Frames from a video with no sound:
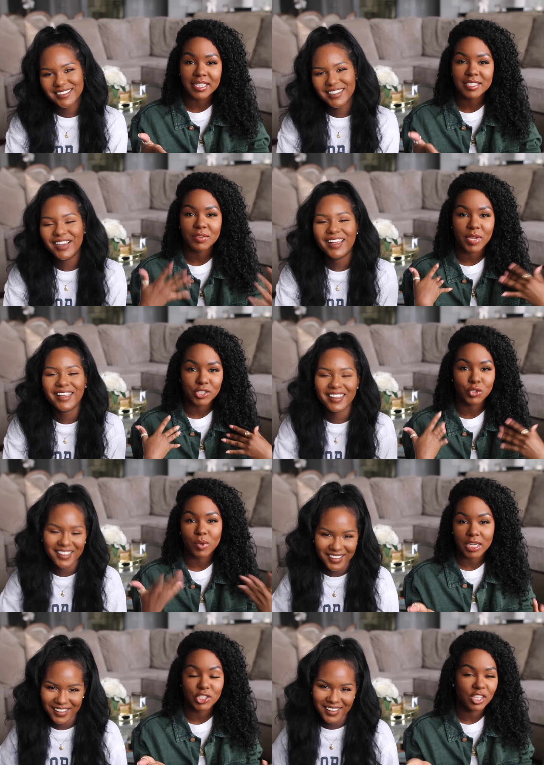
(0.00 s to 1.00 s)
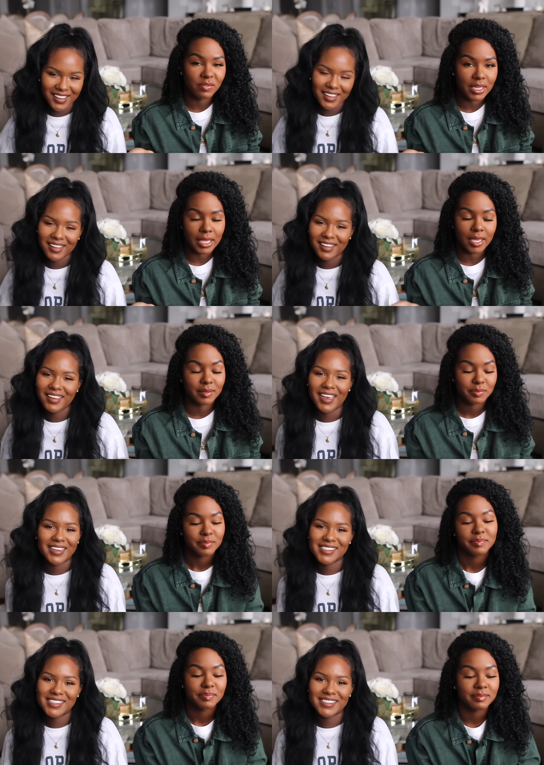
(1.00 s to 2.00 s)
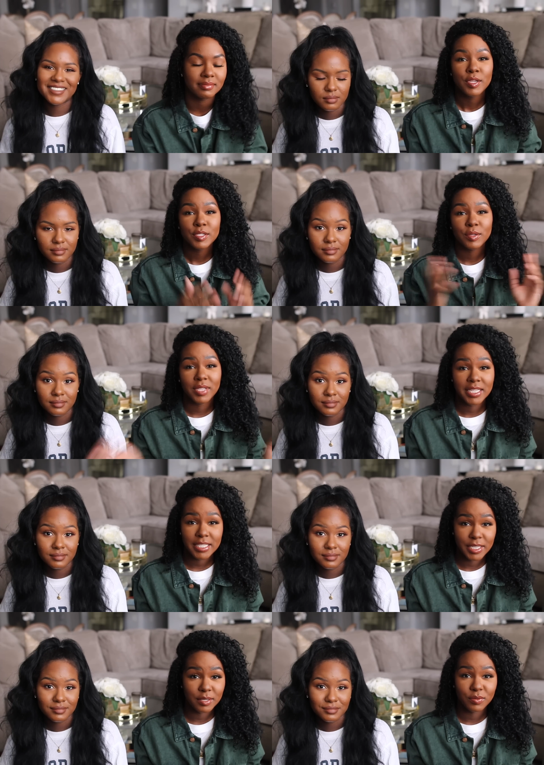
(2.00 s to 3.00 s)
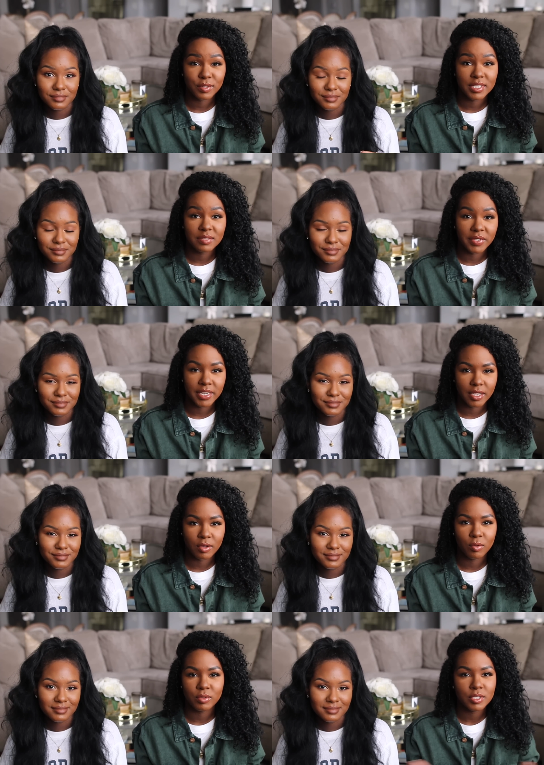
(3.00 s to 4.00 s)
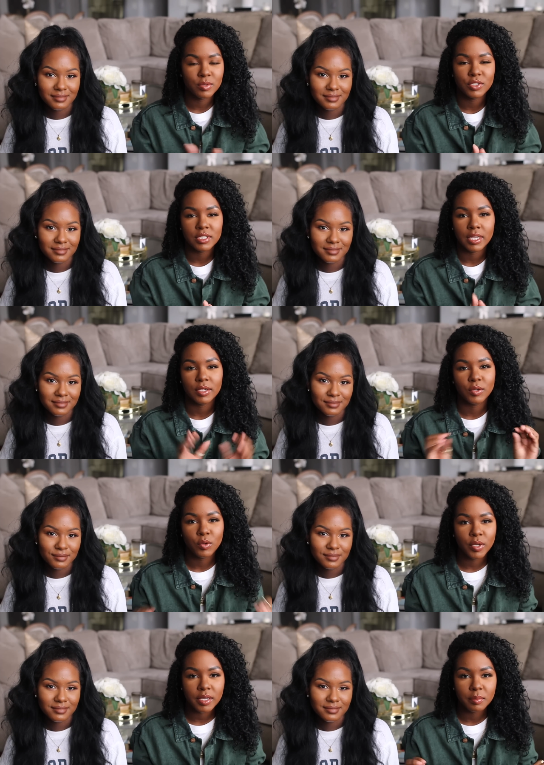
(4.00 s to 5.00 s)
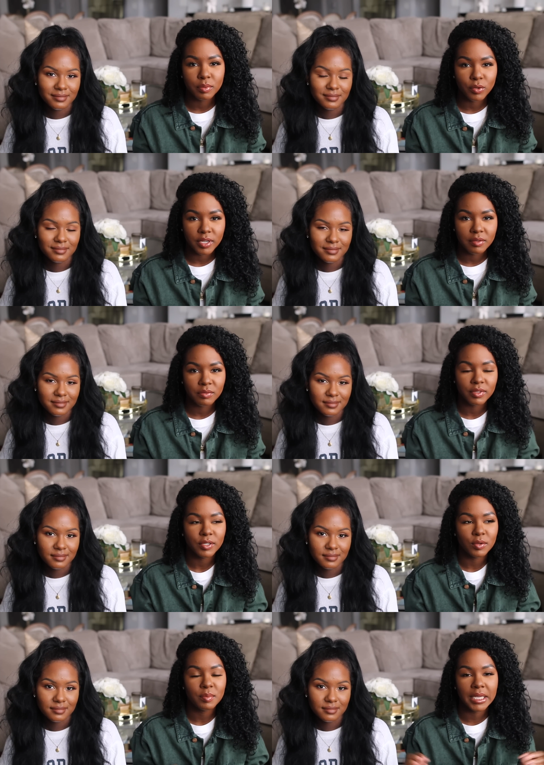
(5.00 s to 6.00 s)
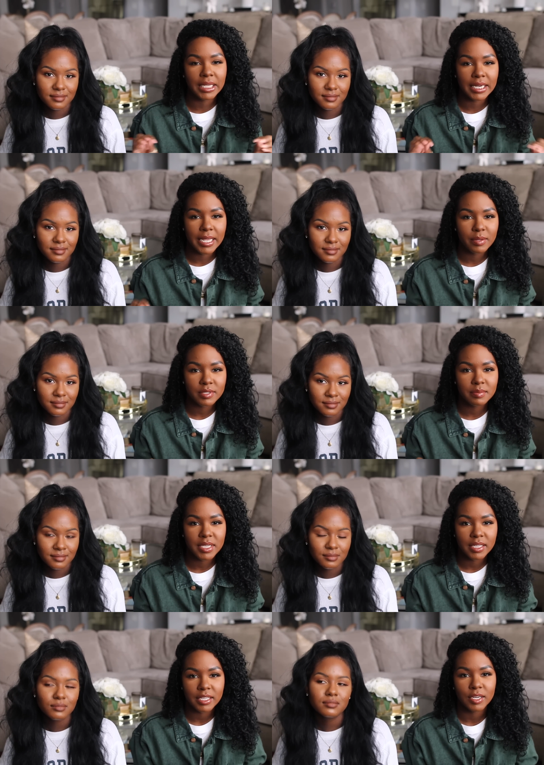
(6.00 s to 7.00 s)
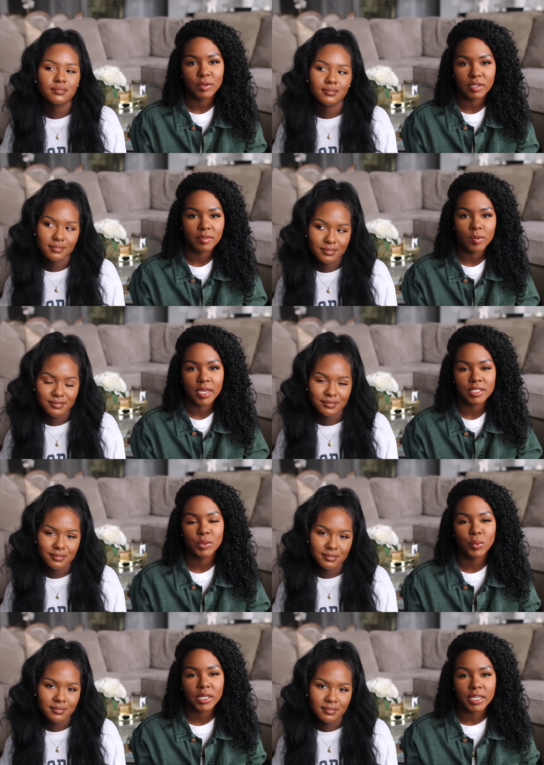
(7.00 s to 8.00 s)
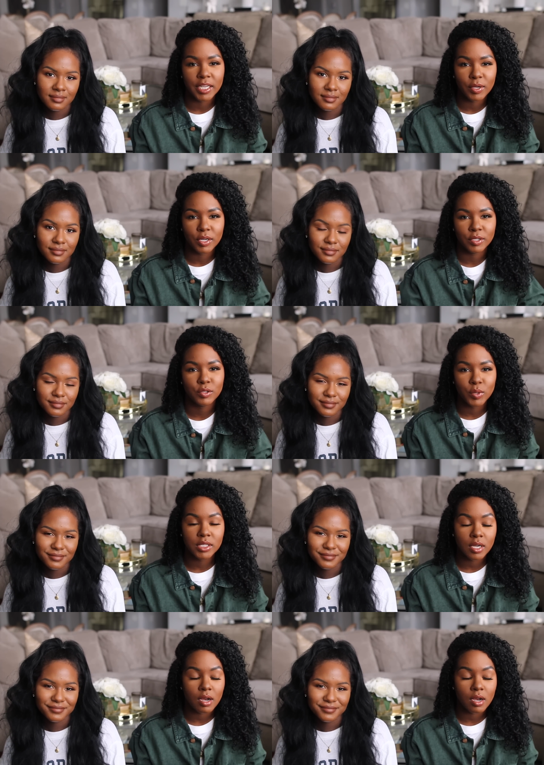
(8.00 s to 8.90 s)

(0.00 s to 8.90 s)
Speaker 1: us as you're watching the video. Yes. Uh-huh. So that's it for this video. This was just like a quick, brief little mini announcement, you know, giving you guys the rundown on the twin